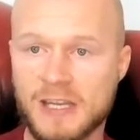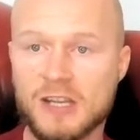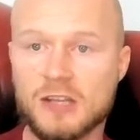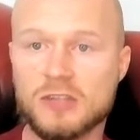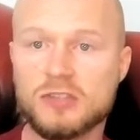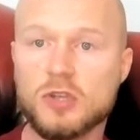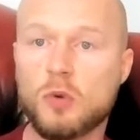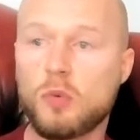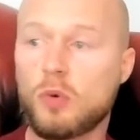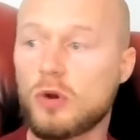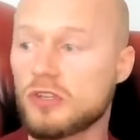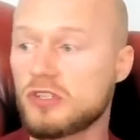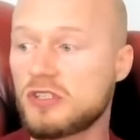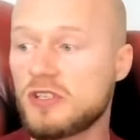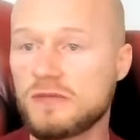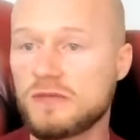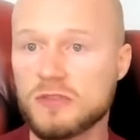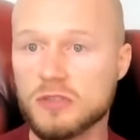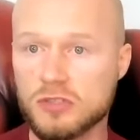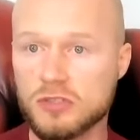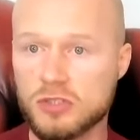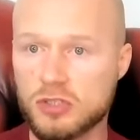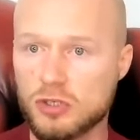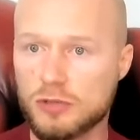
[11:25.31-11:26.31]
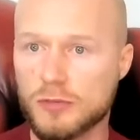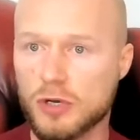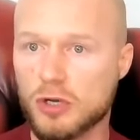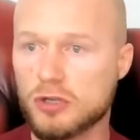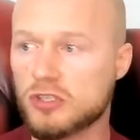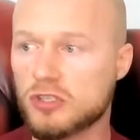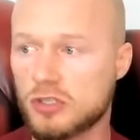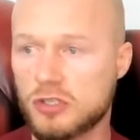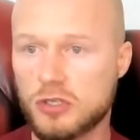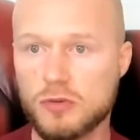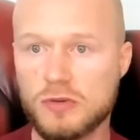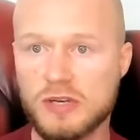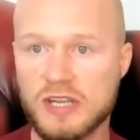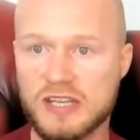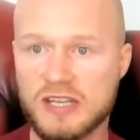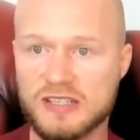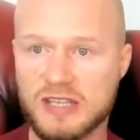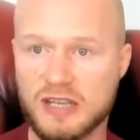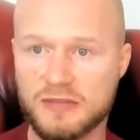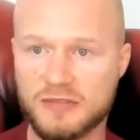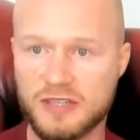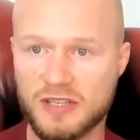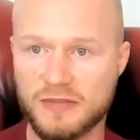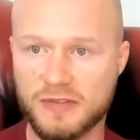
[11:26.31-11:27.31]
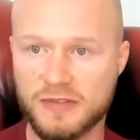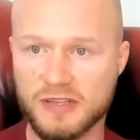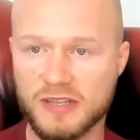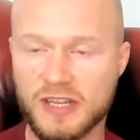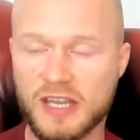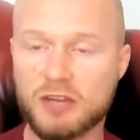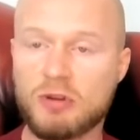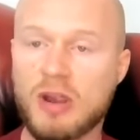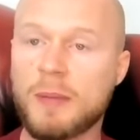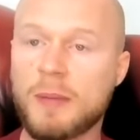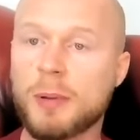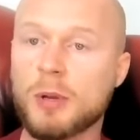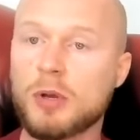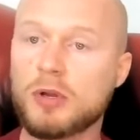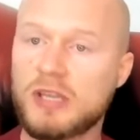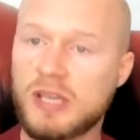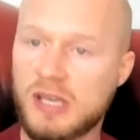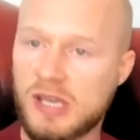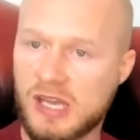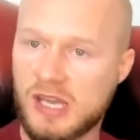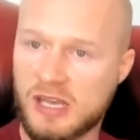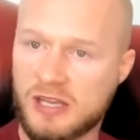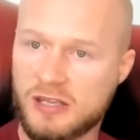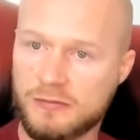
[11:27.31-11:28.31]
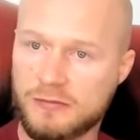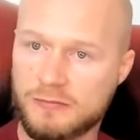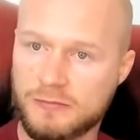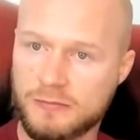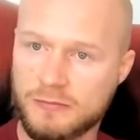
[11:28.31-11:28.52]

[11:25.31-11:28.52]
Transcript: So once you've done too much and two days after you feel like crap, okay.